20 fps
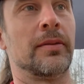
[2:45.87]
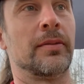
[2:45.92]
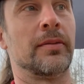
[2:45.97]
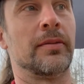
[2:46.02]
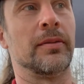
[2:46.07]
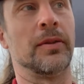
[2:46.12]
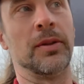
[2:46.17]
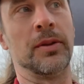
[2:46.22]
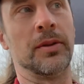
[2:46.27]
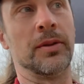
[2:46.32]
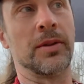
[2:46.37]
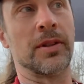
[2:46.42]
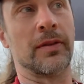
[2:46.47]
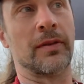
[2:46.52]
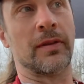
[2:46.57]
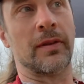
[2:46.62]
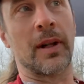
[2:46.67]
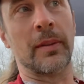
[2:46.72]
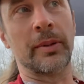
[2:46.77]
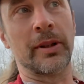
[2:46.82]
ruins of
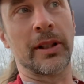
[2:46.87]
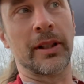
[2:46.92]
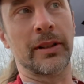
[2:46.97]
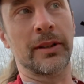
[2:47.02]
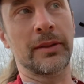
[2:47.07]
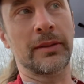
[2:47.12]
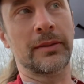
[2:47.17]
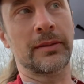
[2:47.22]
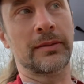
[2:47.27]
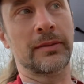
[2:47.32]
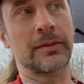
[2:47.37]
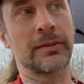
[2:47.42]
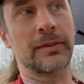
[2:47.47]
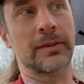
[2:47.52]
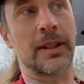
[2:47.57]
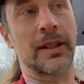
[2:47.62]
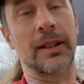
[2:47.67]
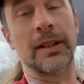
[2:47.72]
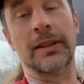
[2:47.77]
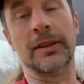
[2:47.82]
a replica.
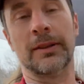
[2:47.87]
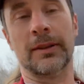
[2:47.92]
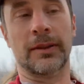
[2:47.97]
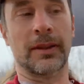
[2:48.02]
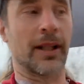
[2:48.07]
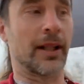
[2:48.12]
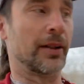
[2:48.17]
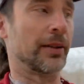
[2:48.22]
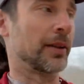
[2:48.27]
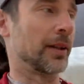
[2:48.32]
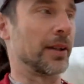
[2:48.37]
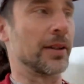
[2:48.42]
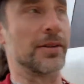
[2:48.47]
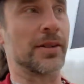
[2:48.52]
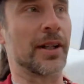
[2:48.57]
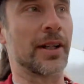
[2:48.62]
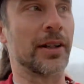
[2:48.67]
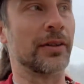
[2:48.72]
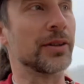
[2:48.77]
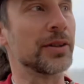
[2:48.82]
I don't know. I don't think there's
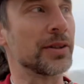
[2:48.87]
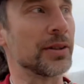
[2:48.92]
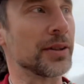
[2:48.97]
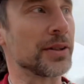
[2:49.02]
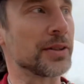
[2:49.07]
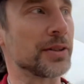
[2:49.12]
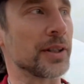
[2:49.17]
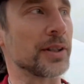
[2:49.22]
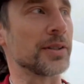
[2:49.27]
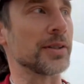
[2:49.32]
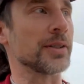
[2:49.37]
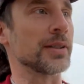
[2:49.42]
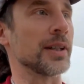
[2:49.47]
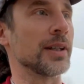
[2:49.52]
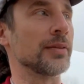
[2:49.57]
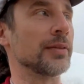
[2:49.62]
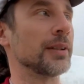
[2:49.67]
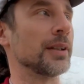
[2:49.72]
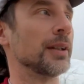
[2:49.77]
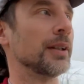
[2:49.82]
any original structures
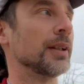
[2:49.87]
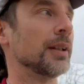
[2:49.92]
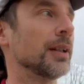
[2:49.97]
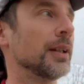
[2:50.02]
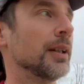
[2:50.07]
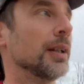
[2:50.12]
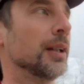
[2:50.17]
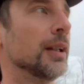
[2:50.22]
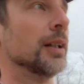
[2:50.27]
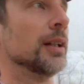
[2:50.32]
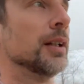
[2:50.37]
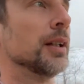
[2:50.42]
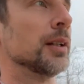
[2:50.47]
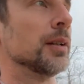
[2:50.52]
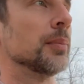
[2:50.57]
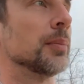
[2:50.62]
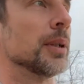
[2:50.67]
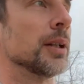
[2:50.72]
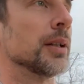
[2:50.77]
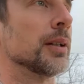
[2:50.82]
left.
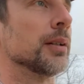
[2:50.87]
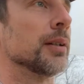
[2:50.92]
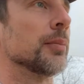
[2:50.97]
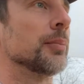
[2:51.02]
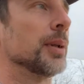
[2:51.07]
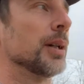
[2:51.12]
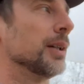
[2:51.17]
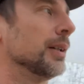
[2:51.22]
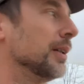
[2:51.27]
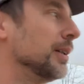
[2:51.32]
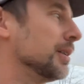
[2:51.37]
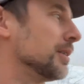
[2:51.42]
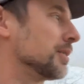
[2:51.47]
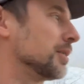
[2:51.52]
But apparently this